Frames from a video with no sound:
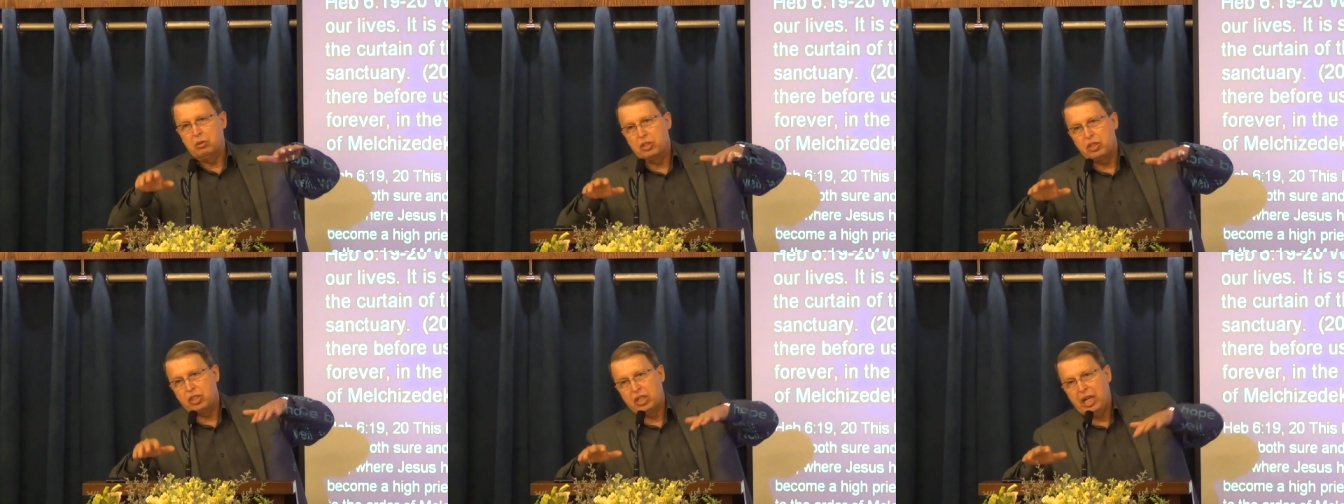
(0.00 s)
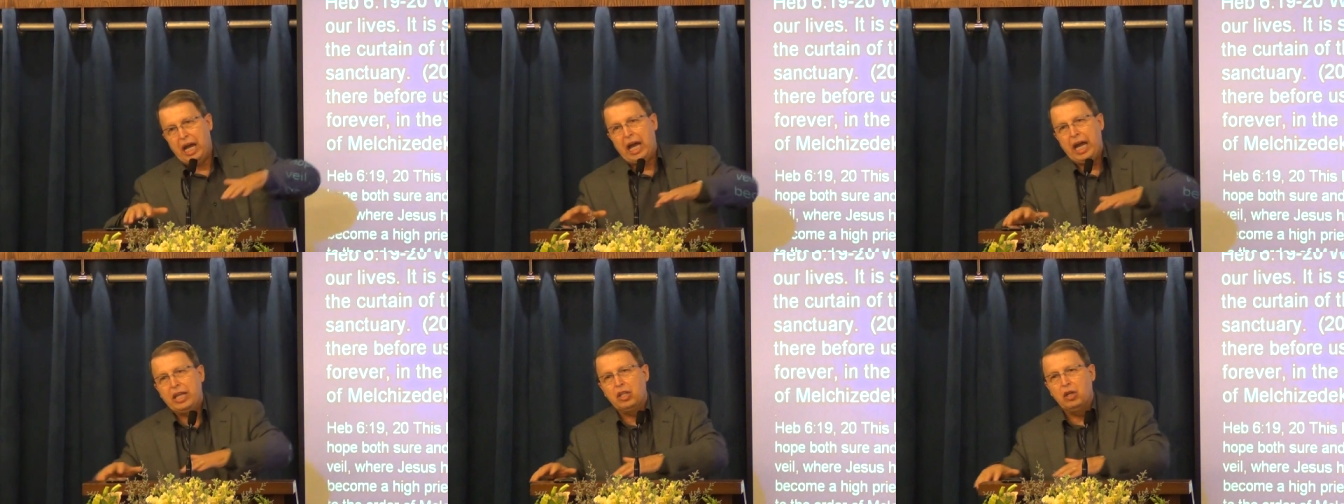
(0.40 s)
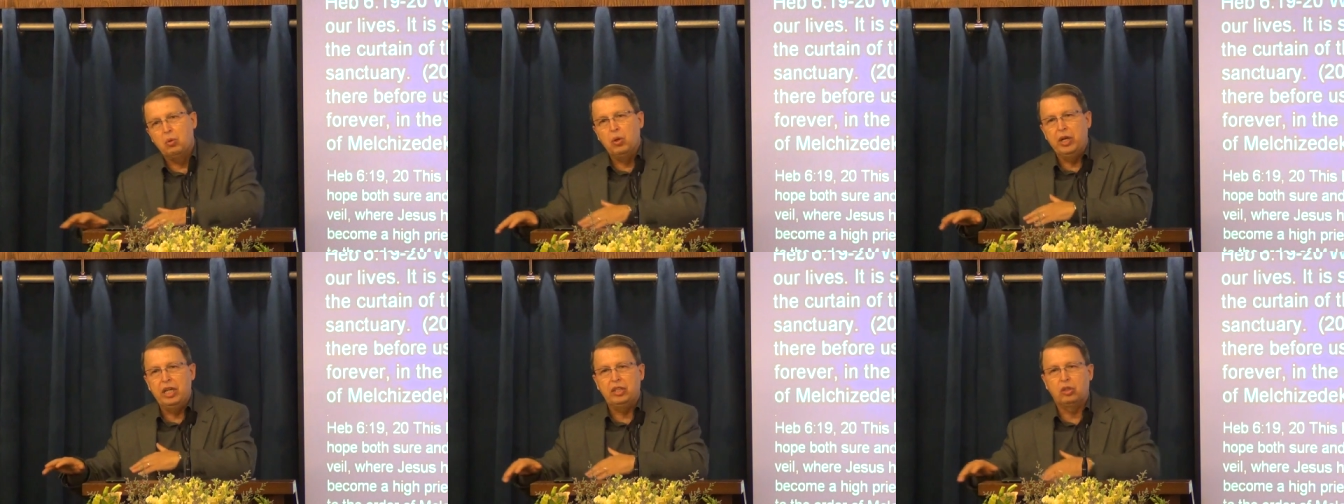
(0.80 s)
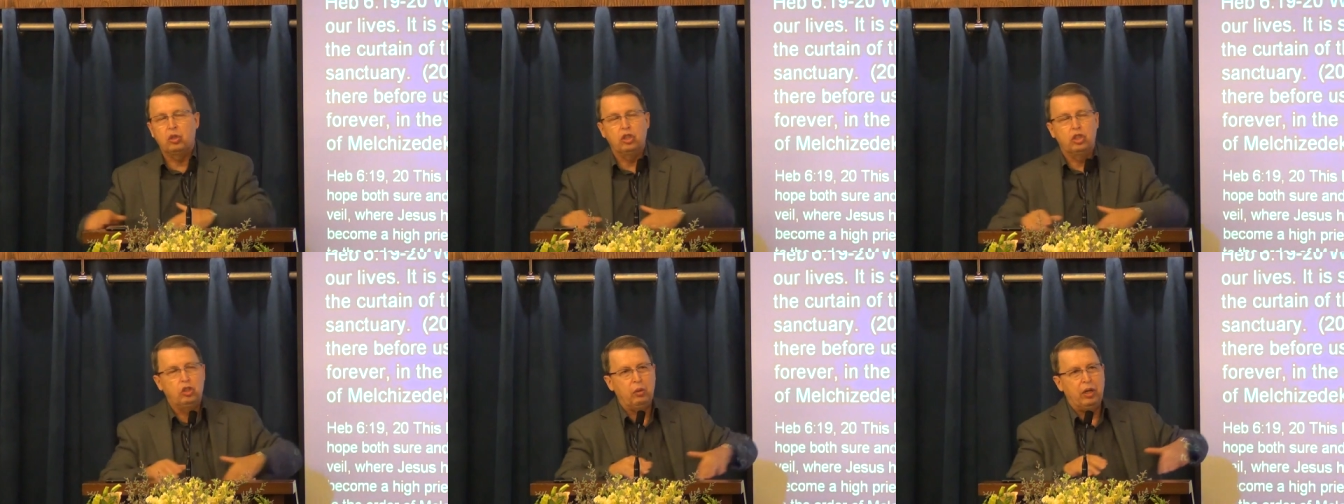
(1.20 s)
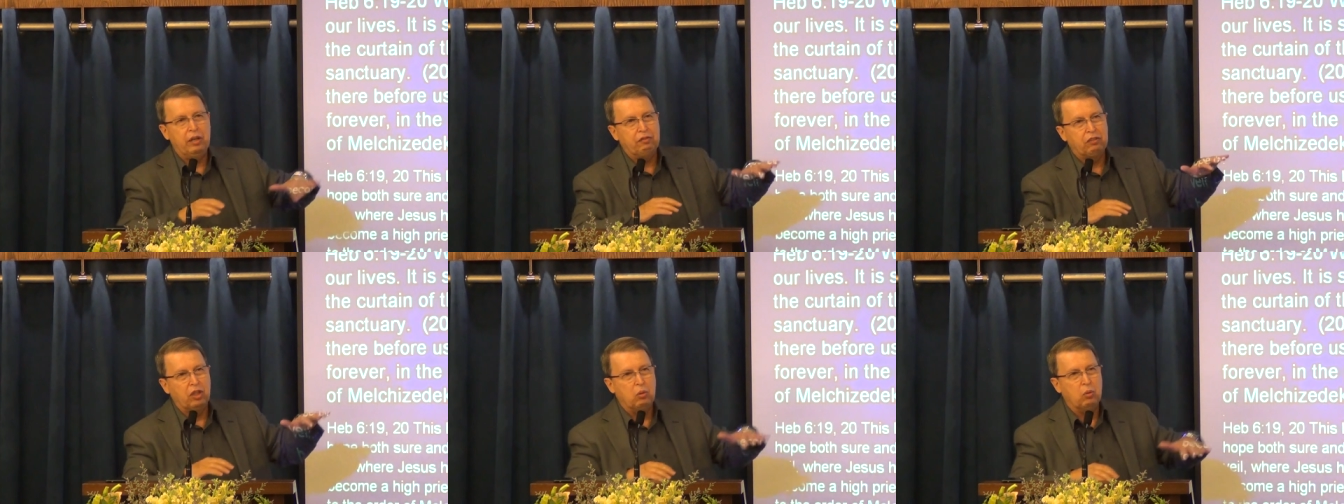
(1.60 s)
slide away, to
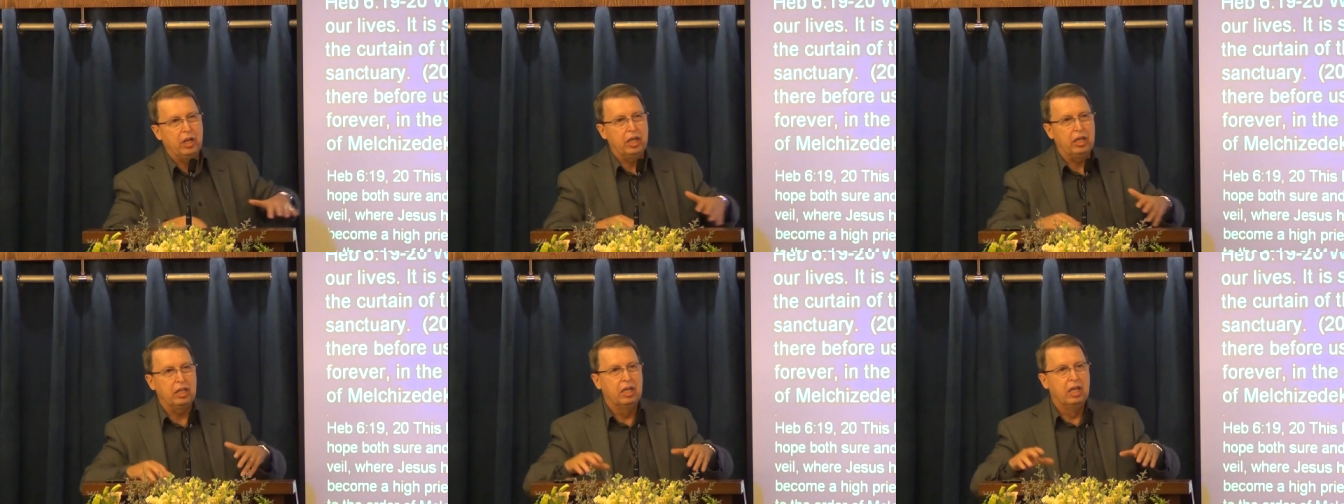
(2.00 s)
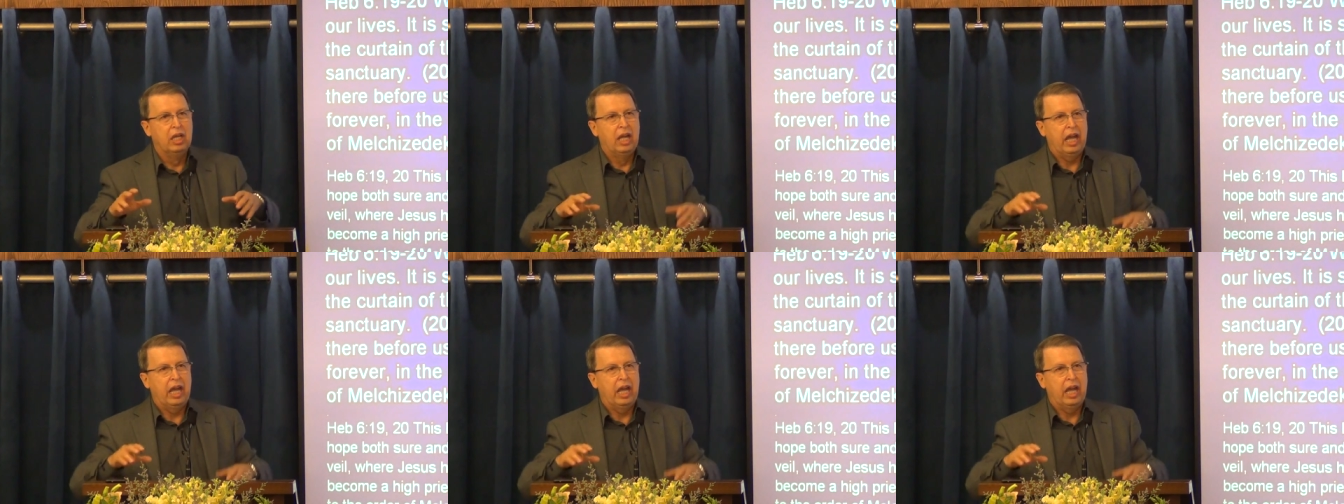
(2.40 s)
drift away,